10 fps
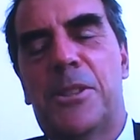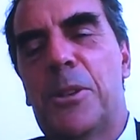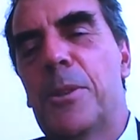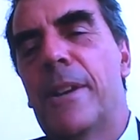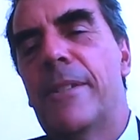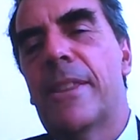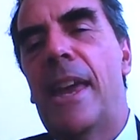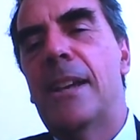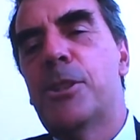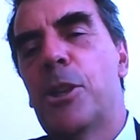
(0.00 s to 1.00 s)
Terrific.
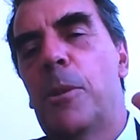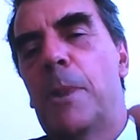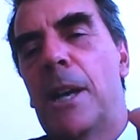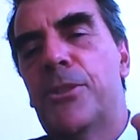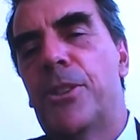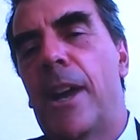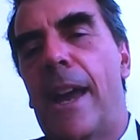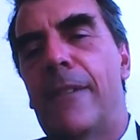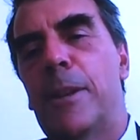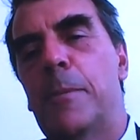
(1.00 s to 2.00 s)
Thanks so much for
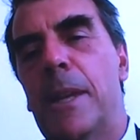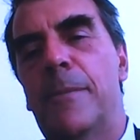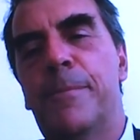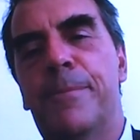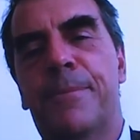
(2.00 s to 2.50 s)
having me.